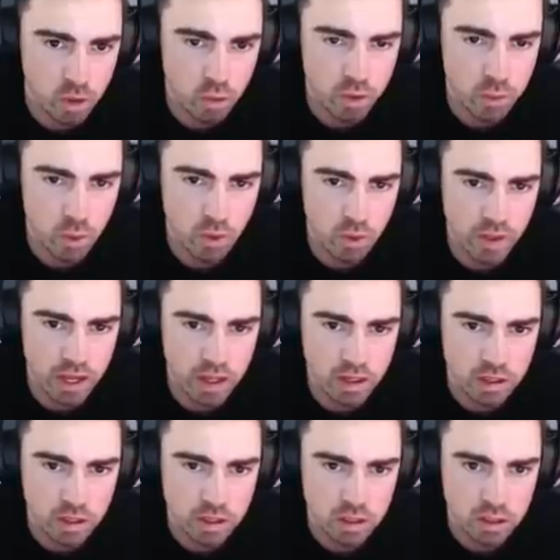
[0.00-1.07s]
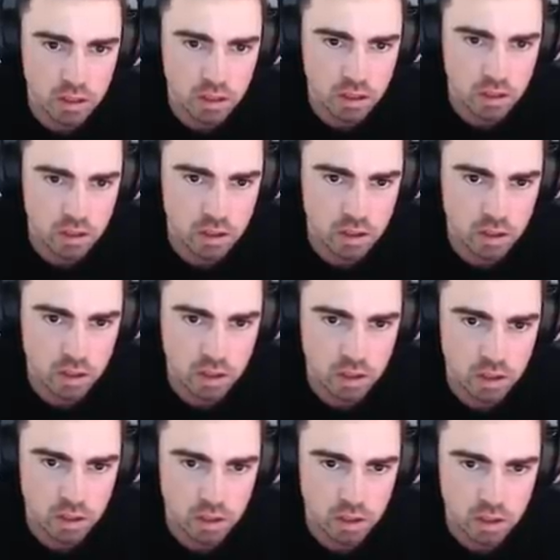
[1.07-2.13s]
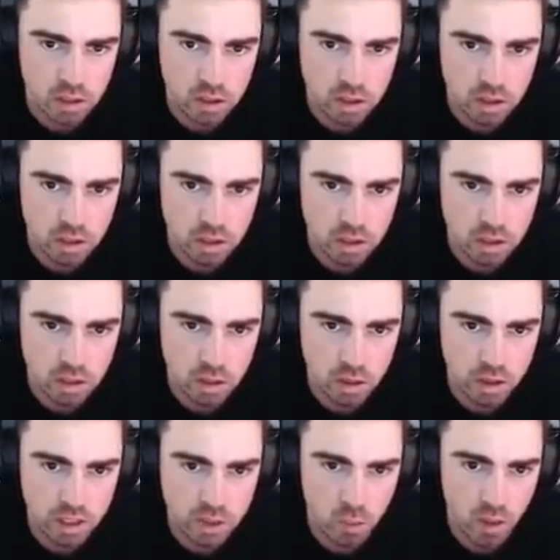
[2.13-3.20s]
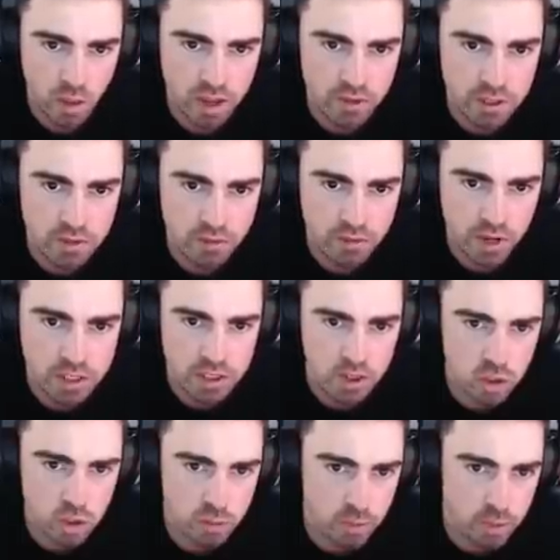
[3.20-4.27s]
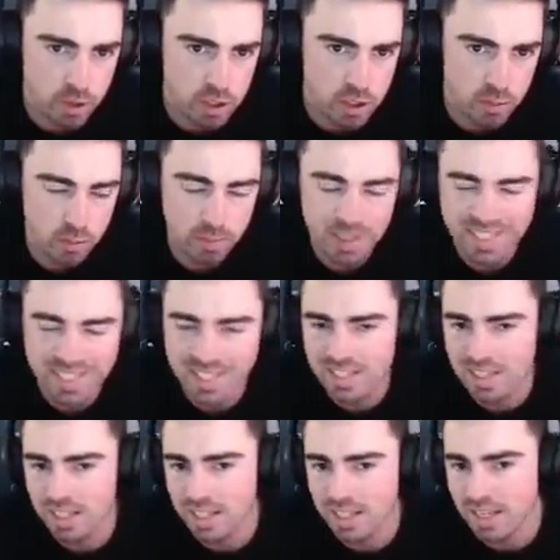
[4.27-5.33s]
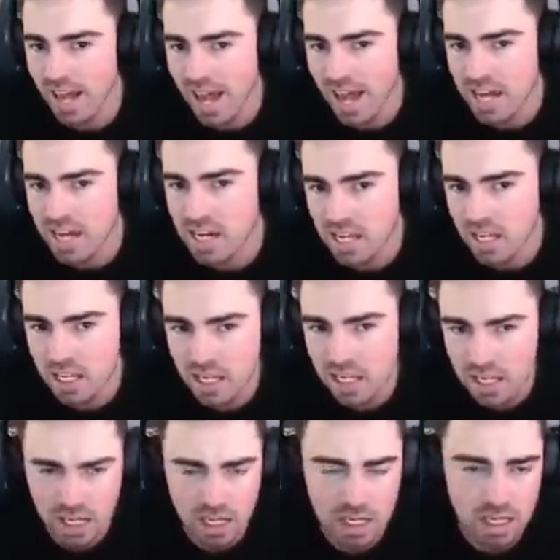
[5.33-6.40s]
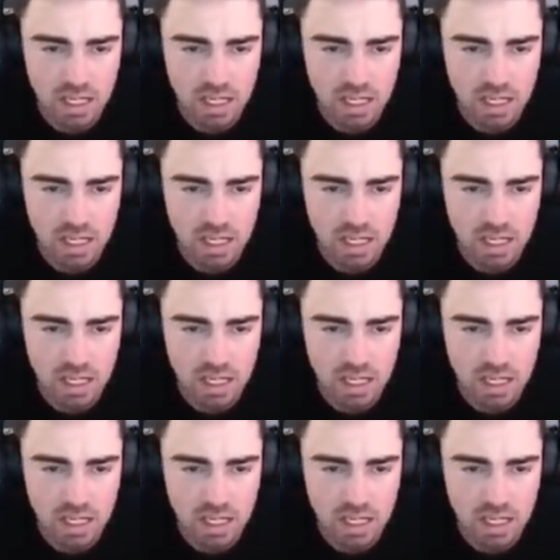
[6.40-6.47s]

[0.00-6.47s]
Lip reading: wind wall there. I'm gonna get the wave in as fast as humanly possible. Misses the cannon.